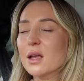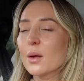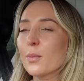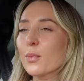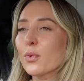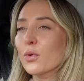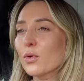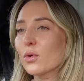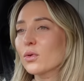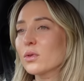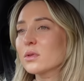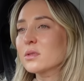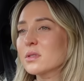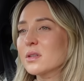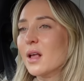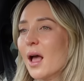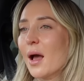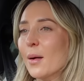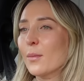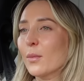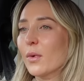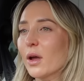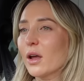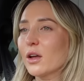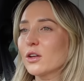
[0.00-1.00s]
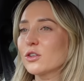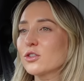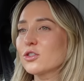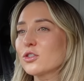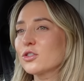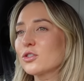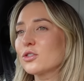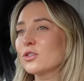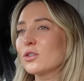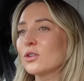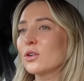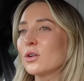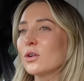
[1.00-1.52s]
a prawn
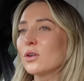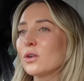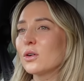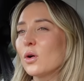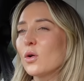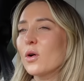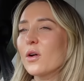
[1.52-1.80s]
sandwich.